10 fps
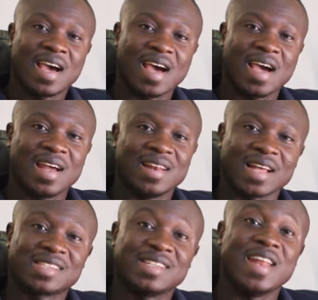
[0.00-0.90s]

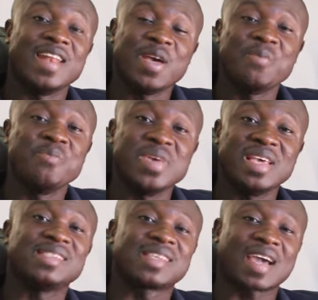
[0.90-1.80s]
that the name
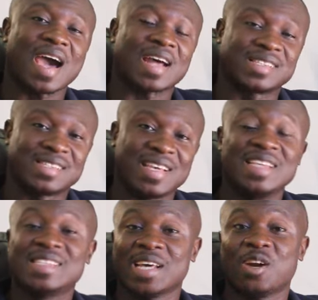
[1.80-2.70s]
means cats
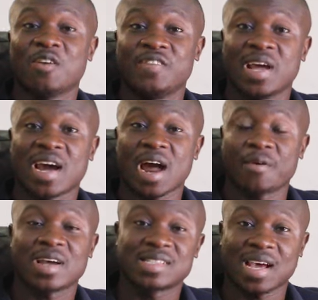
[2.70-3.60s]
instead of the
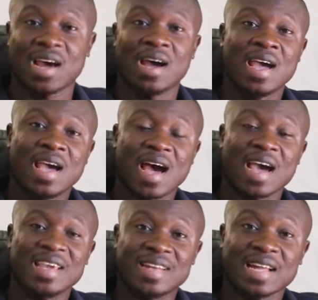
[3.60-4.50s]
character
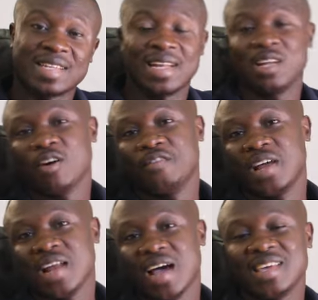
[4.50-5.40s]
in that
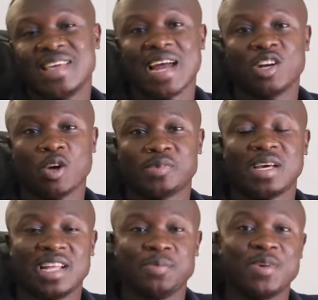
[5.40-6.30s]
telenovela, he
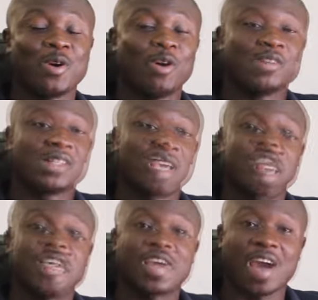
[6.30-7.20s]
adopted it because
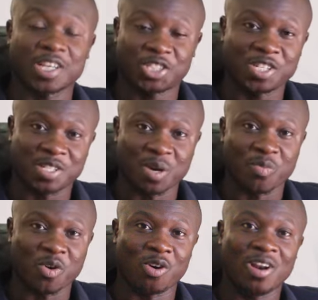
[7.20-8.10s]
he catches the
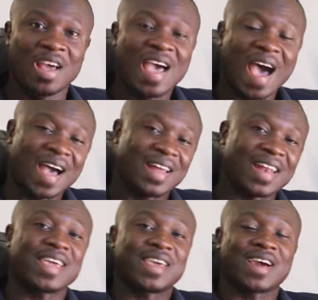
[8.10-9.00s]
ball
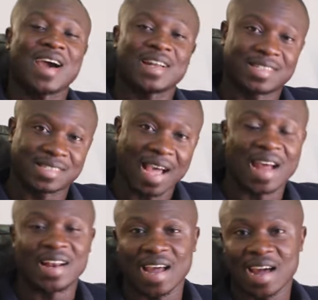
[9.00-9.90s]
like a cat,
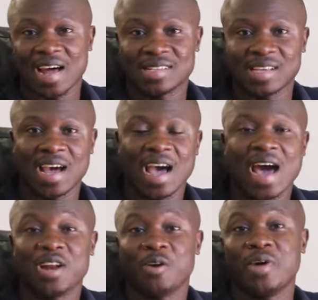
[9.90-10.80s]
and Lagata
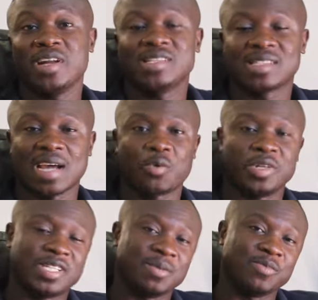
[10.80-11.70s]
had already stuck
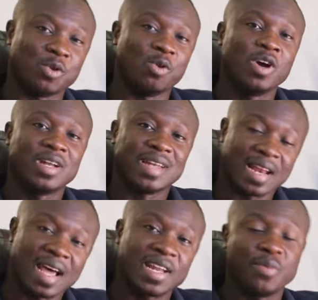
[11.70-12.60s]
with him. So
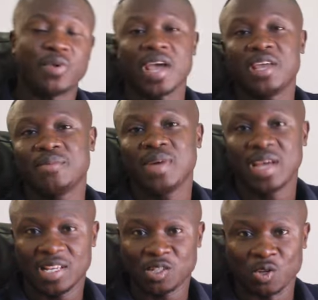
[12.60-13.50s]
Danlad Ibrahim
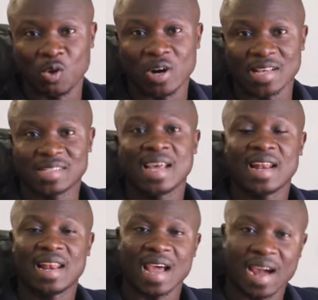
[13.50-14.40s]
is known as
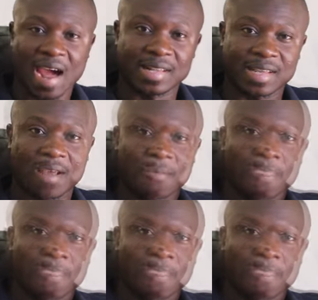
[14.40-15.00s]
Lagata.